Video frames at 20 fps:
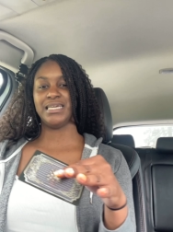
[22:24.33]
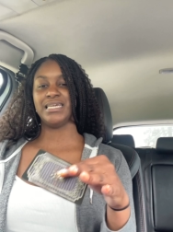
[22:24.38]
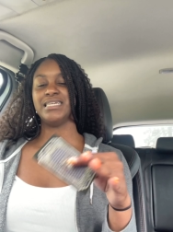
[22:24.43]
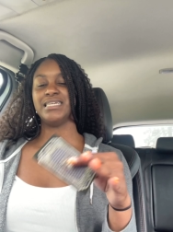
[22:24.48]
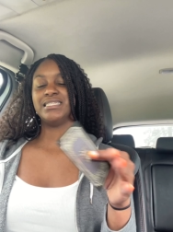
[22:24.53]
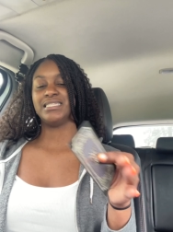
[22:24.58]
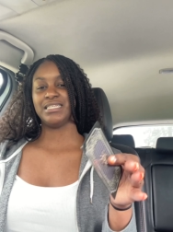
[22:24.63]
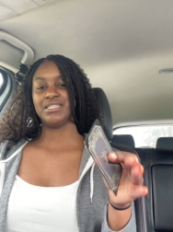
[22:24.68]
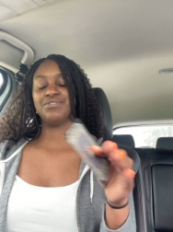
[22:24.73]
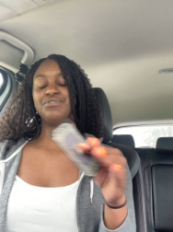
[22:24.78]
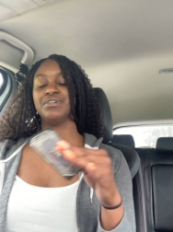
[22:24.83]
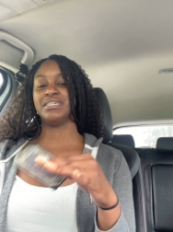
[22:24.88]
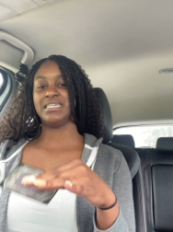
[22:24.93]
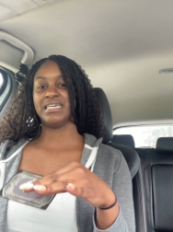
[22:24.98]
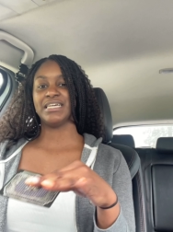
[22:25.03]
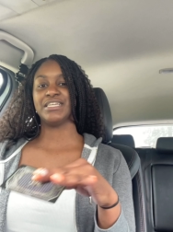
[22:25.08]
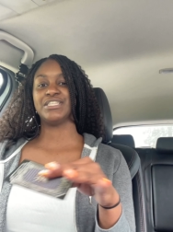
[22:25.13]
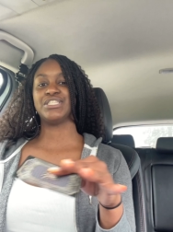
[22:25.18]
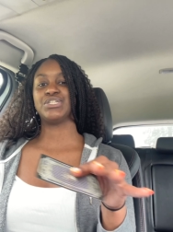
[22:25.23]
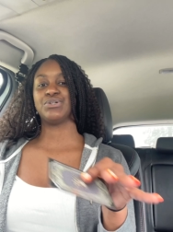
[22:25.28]
it's either a
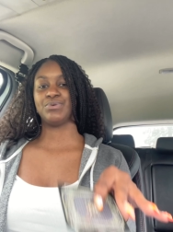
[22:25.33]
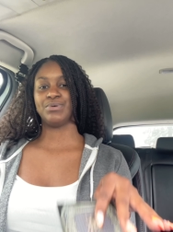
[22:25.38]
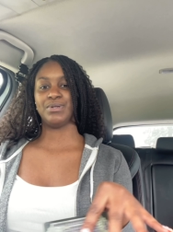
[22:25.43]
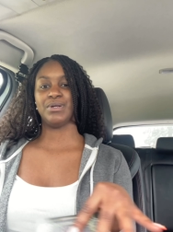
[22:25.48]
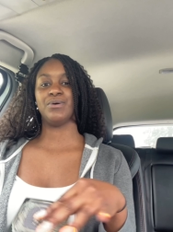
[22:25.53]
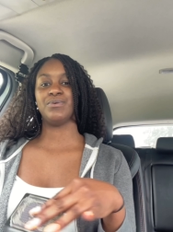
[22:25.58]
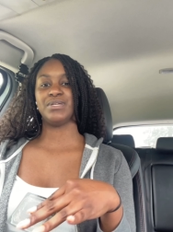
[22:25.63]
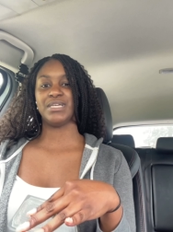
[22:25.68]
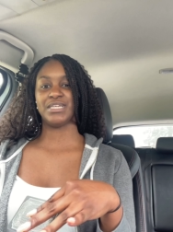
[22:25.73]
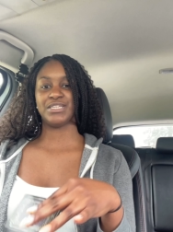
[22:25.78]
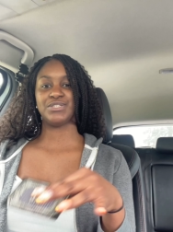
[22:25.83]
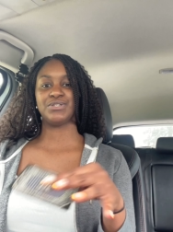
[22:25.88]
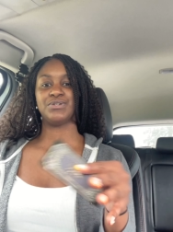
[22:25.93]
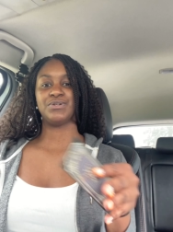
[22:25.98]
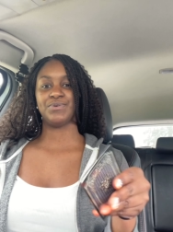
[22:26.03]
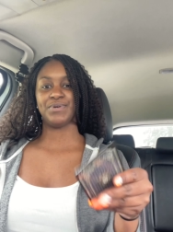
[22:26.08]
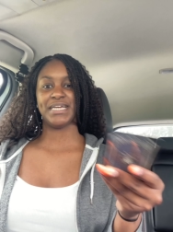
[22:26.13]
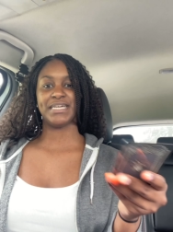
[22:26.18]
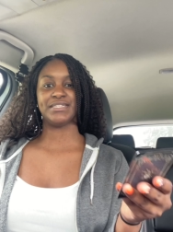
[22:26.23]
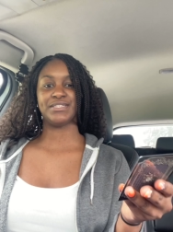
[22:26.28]
yes or a no yes or
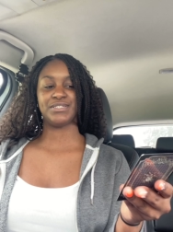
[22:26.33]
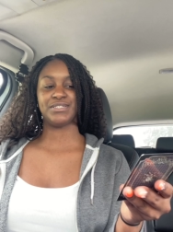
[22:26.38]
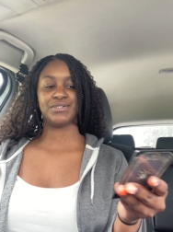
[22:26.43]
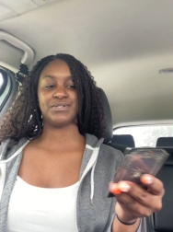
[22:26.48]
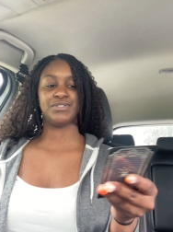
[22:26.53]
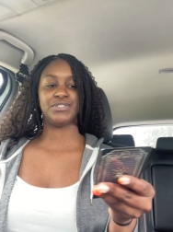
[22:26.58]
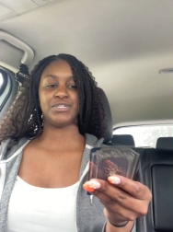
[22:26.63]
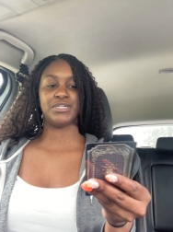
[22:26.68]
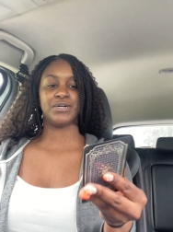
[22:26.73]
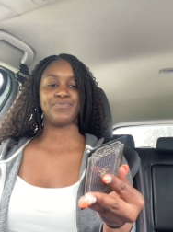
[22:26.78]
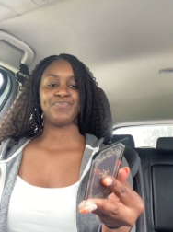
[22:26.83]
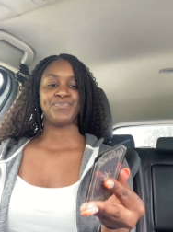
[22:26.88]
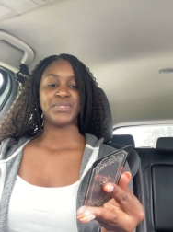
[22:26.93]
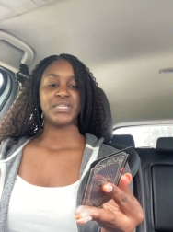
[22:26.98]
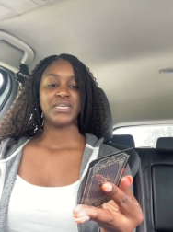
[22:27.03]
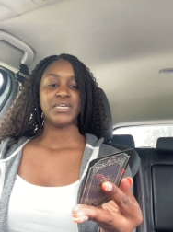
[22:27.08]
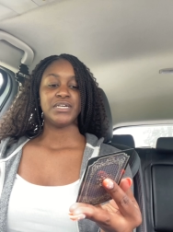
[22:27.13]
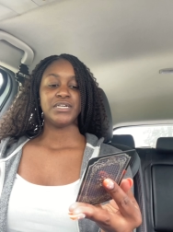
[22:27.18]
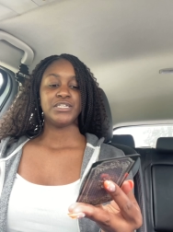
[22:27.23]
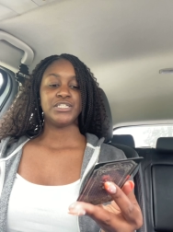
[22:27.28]
no answers you know
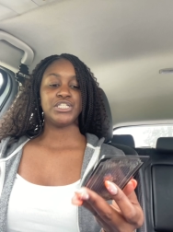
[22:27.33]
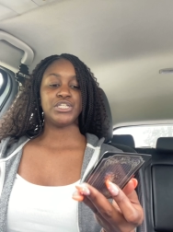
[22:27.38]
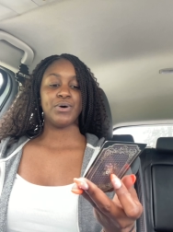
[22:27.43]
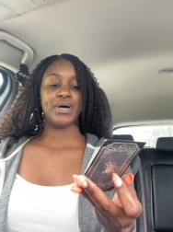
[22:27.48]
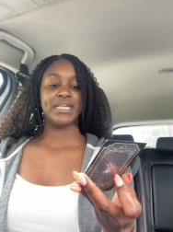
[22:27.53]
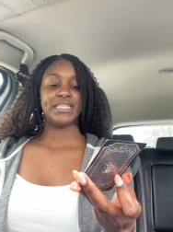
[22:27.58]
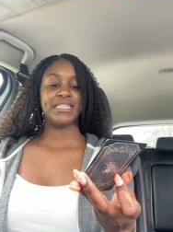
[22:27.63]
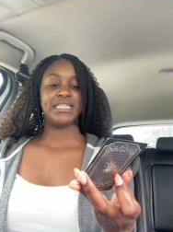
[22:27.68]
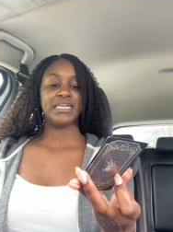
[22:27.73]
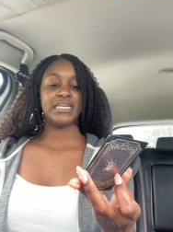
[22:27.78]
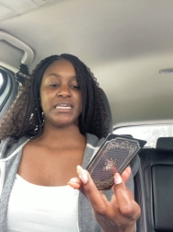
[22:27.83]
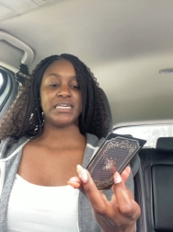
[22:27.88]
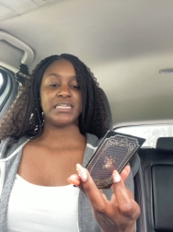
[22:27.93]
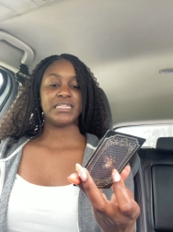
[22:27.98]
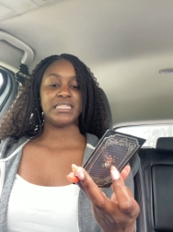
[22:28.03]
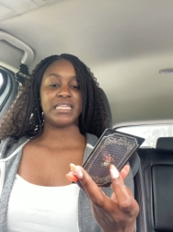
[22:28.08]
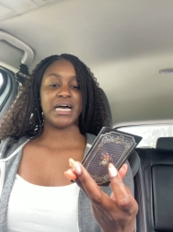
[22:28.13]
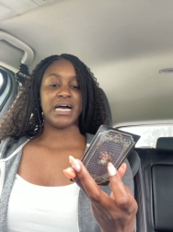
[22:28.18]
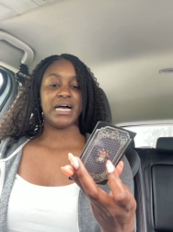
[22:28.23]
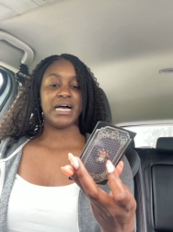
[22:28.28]
so i
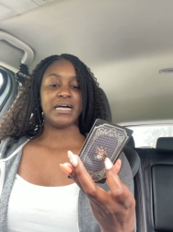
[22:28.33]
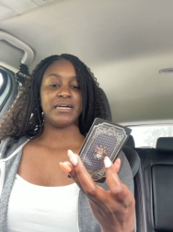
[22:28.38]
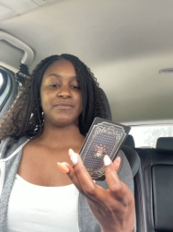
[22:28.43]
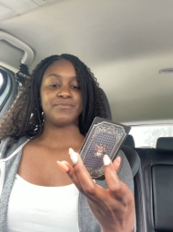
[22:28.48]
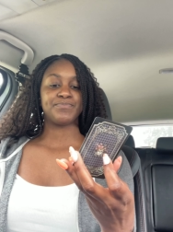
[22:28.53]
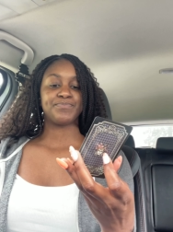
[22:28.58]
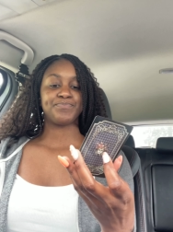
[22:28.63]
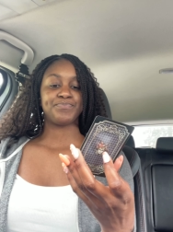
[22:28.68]
think that